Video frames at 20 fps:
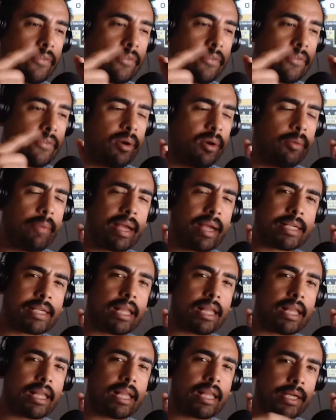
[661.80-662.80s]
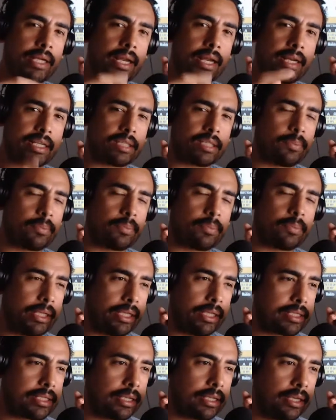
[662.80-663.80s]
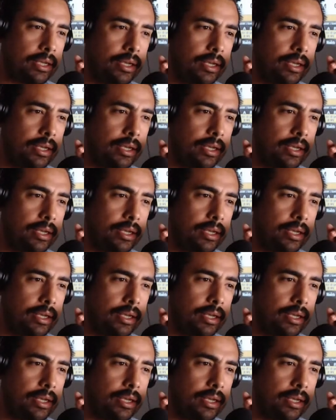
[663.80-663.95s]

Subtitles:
I remember Max Kellerman kind of explained this